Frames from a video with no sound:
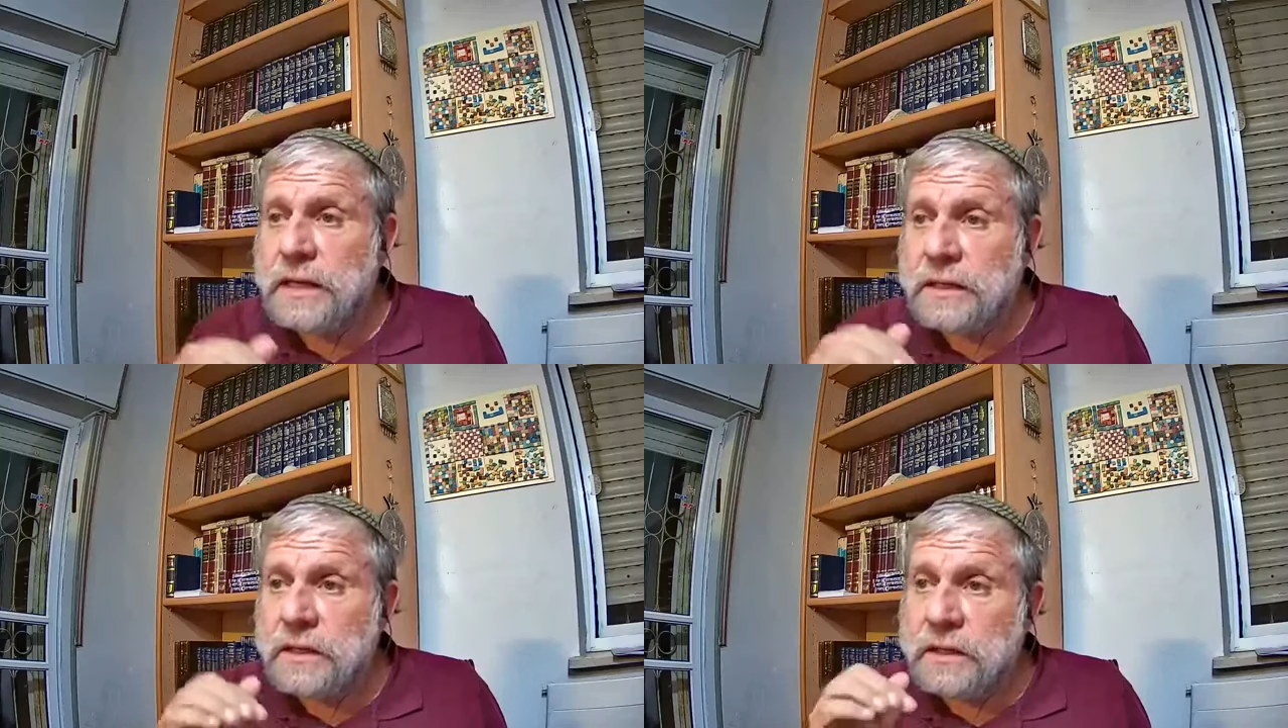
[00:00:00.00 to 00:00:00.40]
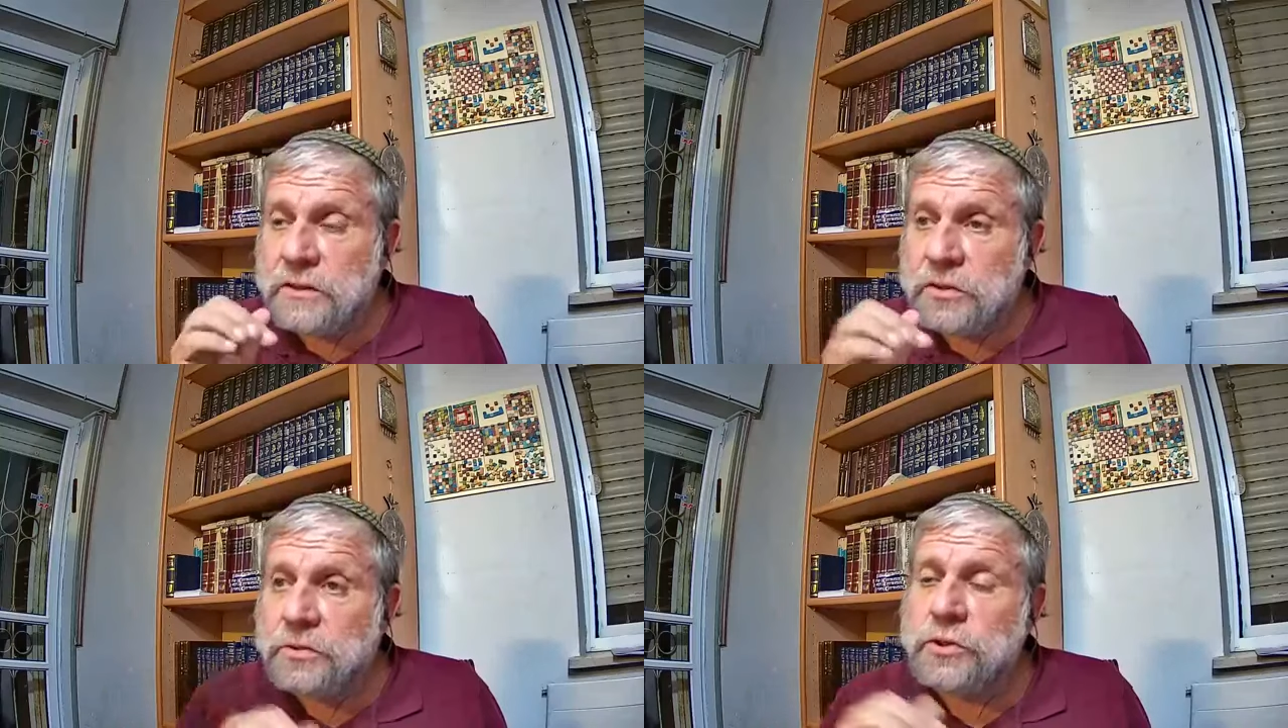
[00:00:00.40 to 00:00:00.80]
talking
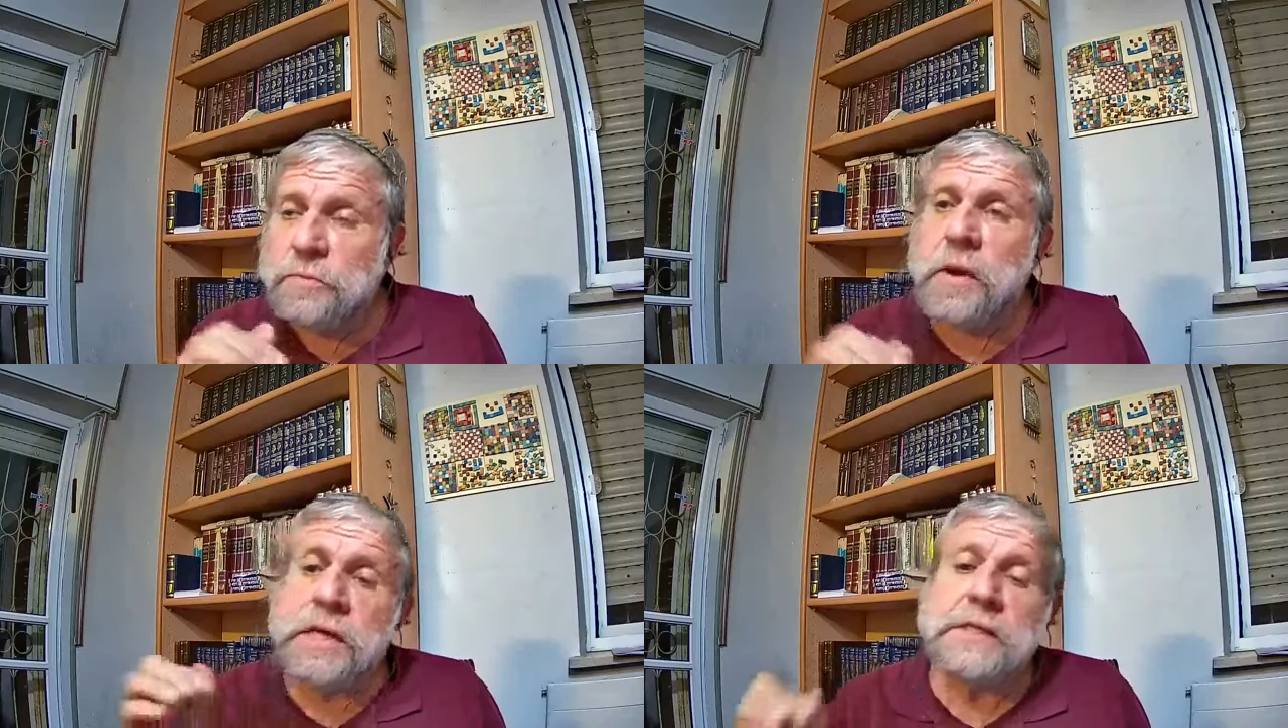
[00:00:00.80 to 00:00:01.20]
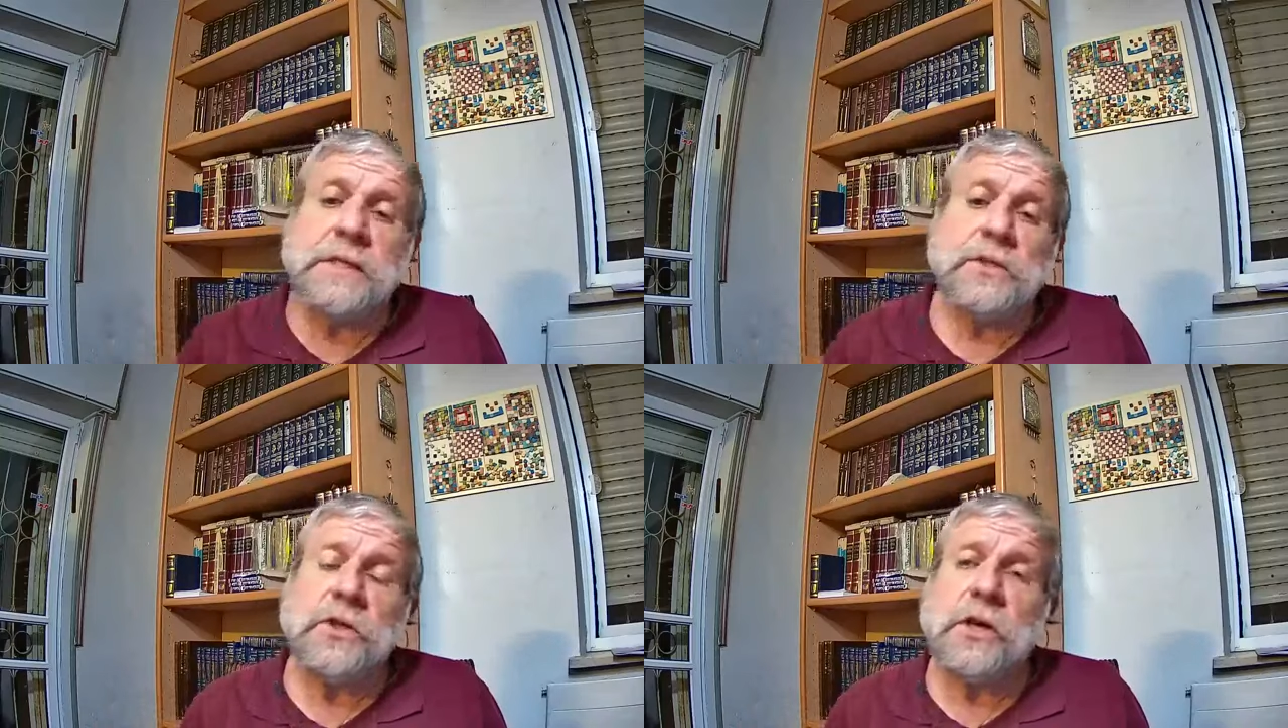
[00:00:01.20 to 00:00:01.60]
to the two
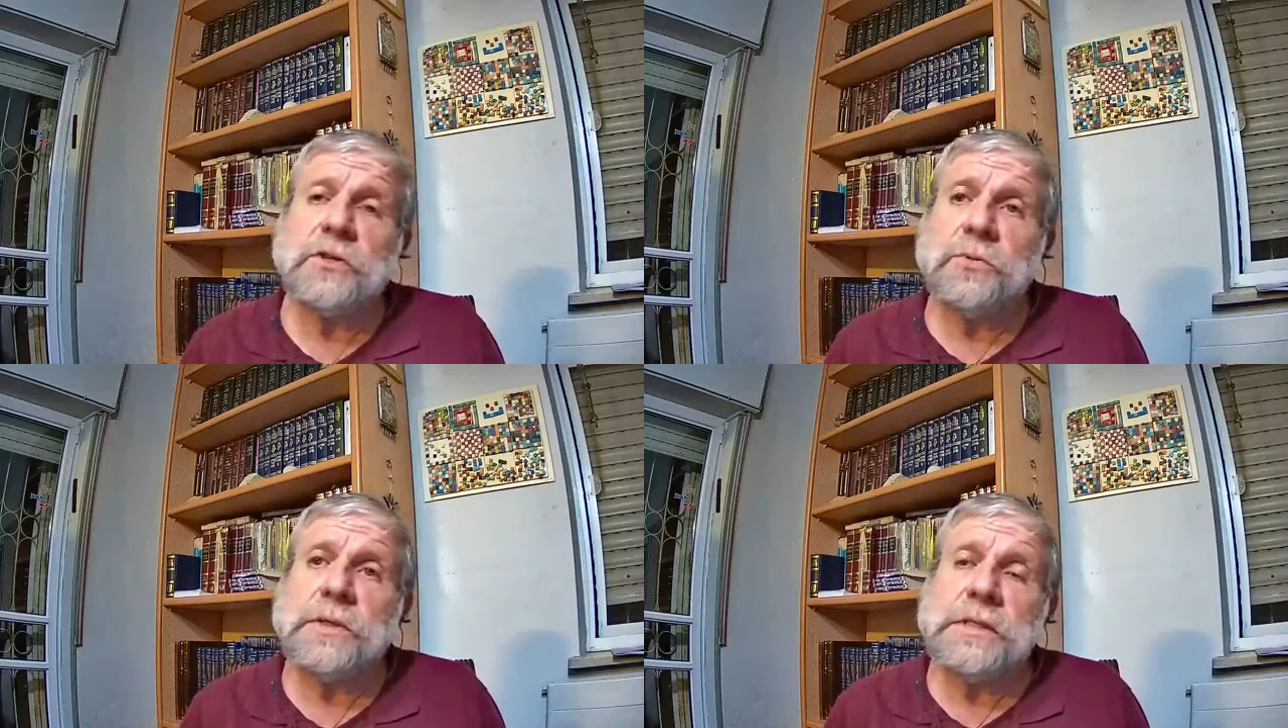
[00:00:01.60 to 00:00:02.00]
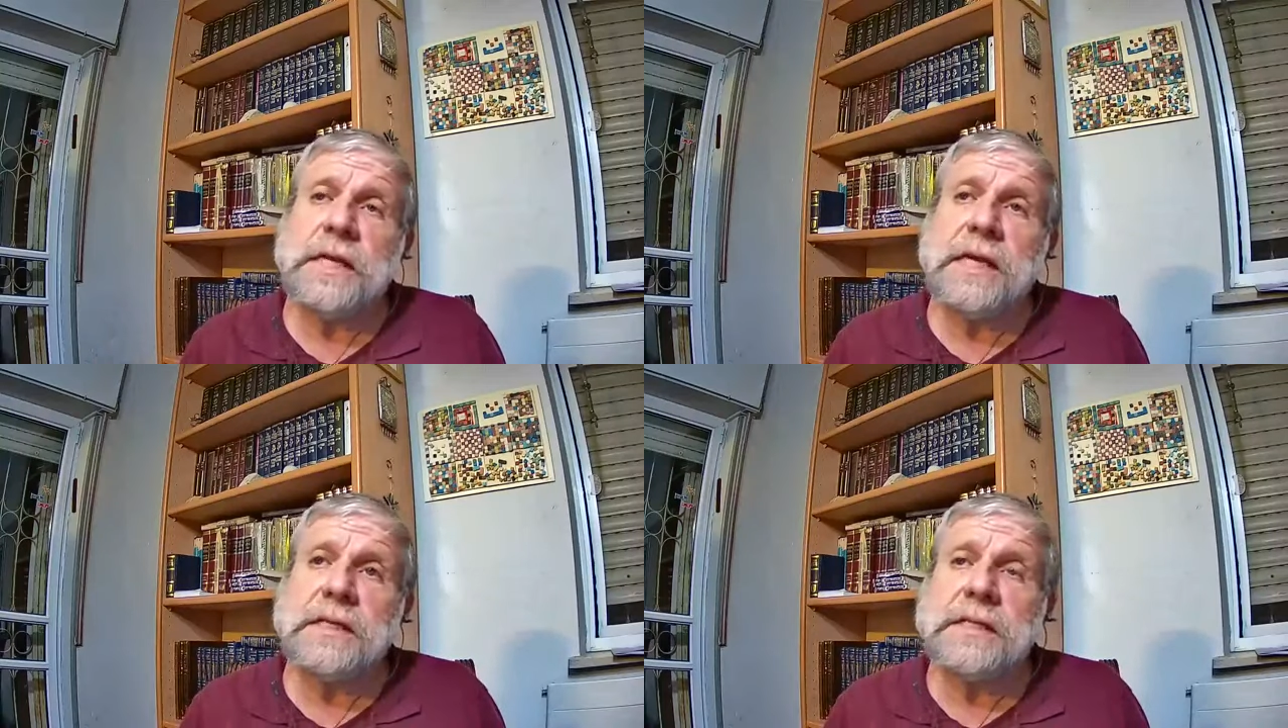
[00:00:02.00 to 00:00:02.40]
spies that
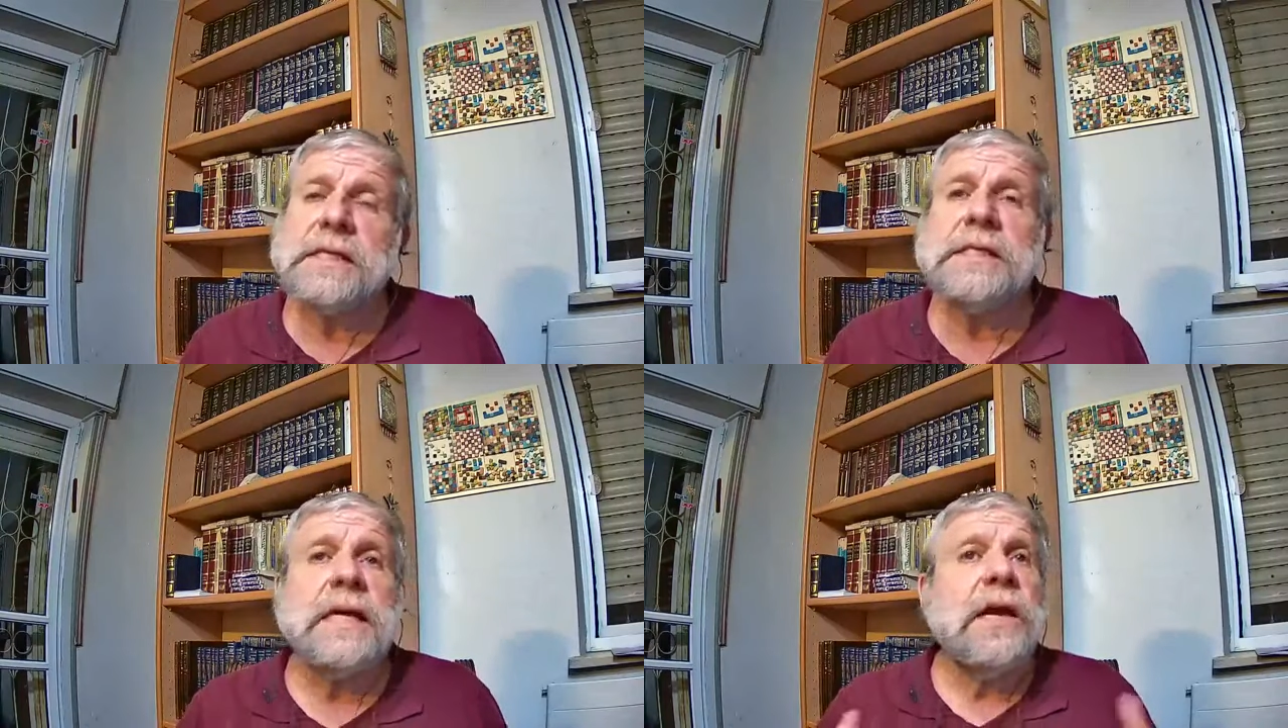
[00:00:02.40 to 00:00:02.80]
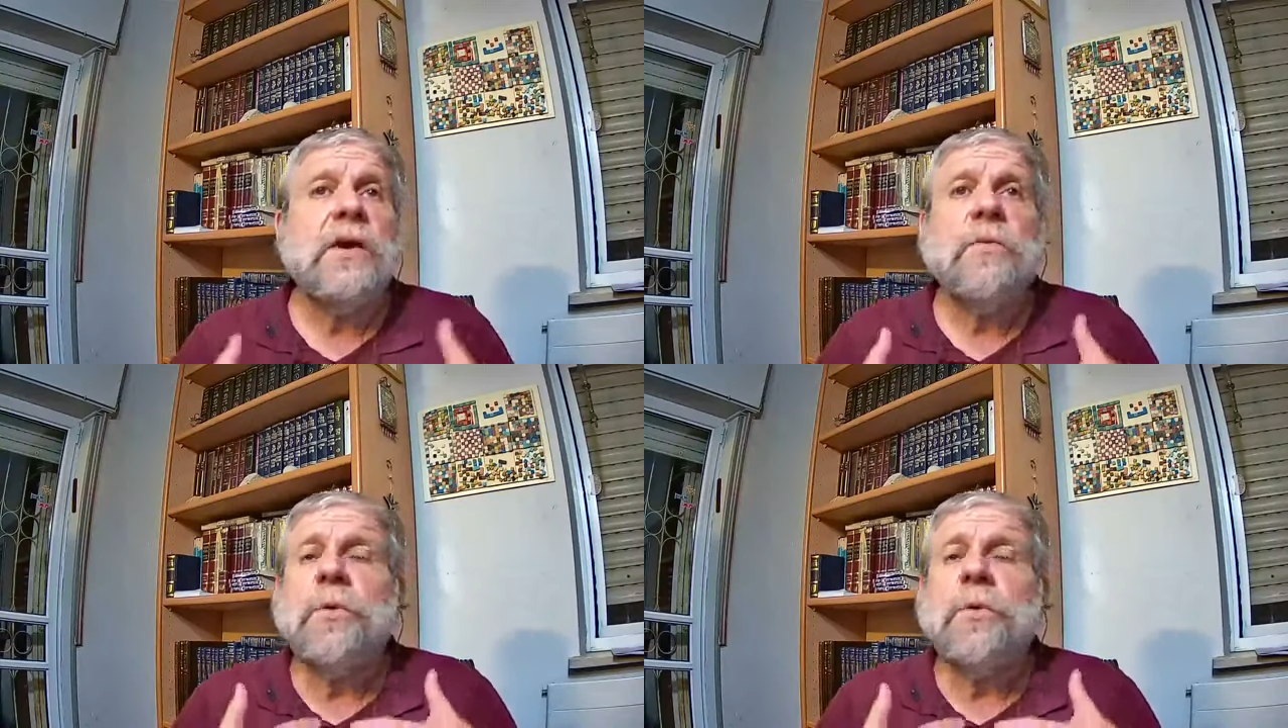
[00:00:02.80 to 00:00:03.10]
Joshua sends, says,